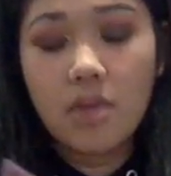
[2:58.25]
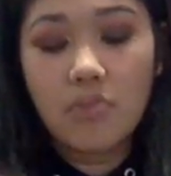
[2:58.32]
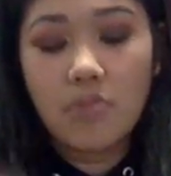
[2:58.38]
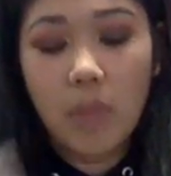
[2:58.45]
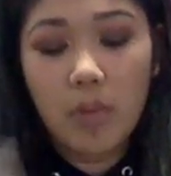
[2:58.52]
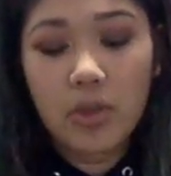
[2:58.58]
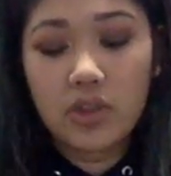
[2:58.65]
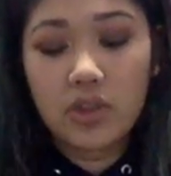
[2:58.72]

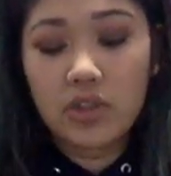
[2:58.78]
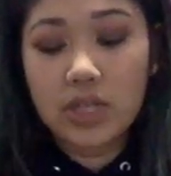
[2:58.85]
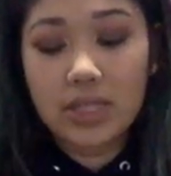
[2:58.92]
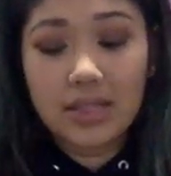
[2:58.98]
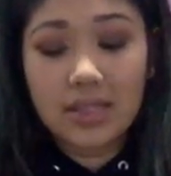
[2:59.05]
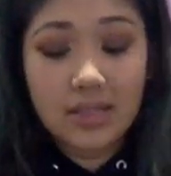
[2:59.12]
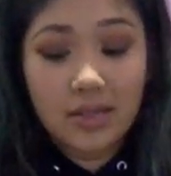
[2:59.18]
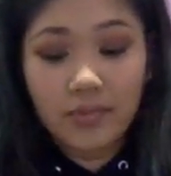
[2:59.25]
Maybe it's
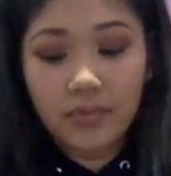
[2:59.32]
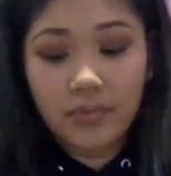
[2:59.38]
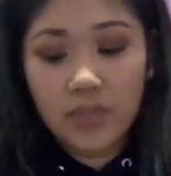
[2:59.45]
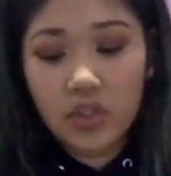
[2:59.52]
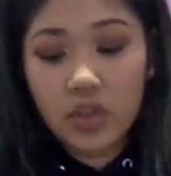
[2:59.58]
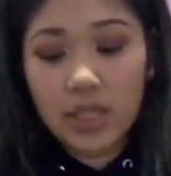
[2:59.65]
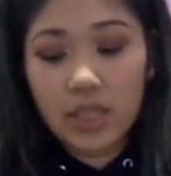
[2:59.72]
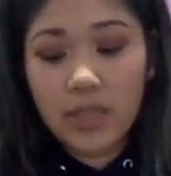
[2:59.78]
just
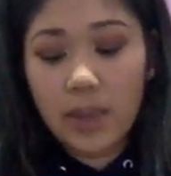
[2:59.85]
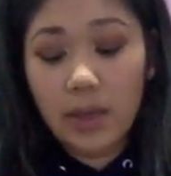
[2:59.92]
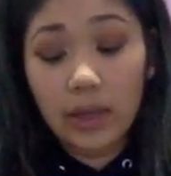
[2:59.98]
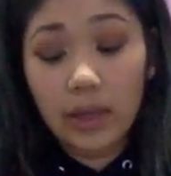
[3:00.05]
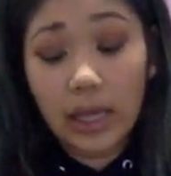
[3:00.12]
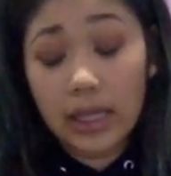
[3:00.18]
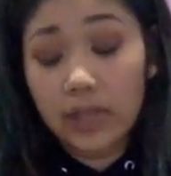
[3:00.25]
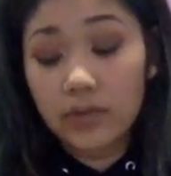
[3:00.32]
stressed about
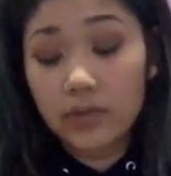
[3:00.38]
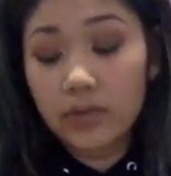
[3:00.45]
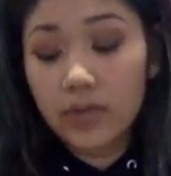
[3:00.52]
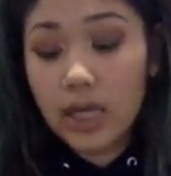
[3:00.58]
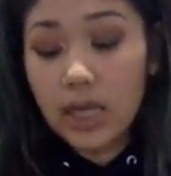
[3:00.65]
life.